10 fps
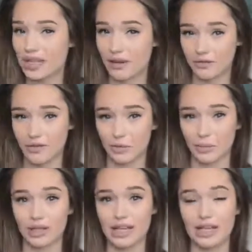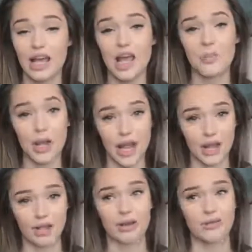Like if you're really
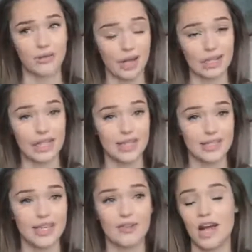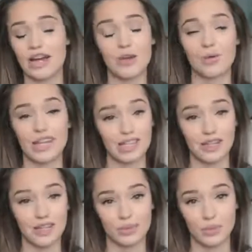pale and freckly and stuff, I don't think
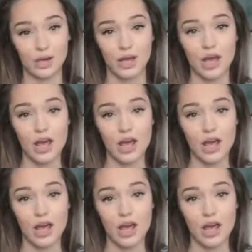that this would